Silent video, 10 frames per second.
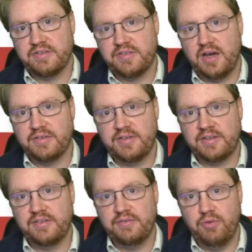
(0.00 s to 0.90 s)
are
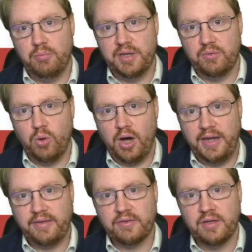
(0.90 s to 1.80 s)
64-bit
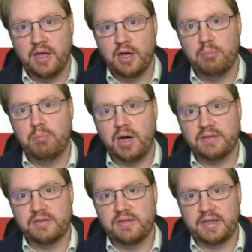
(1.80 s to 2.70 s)
wide,
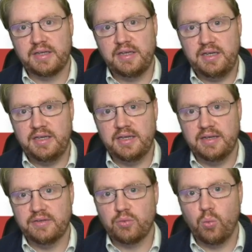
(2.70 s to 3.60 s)
but the key
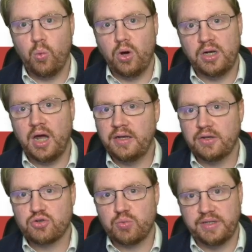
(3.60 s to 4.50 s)
is
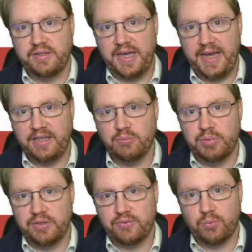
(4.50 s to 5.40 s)
128
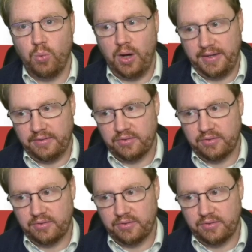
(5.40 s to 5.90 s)
bits wide.